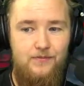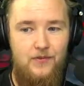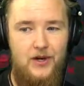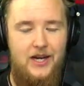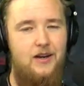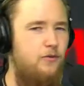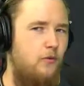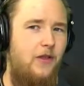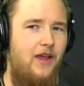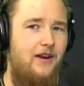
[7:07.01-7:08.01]
But again, if you
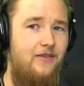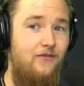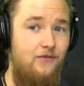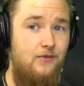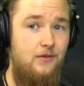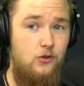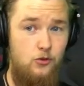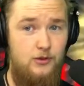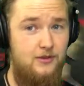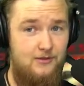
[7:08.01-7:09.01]
want that,
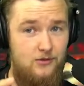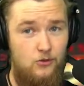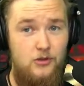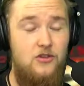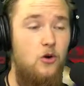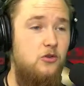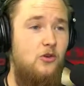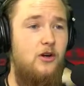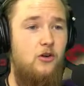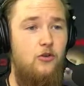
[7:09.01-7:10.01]
druids are
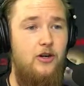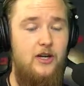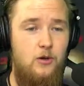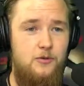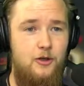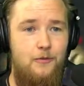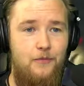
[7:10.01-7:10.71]
also a great option.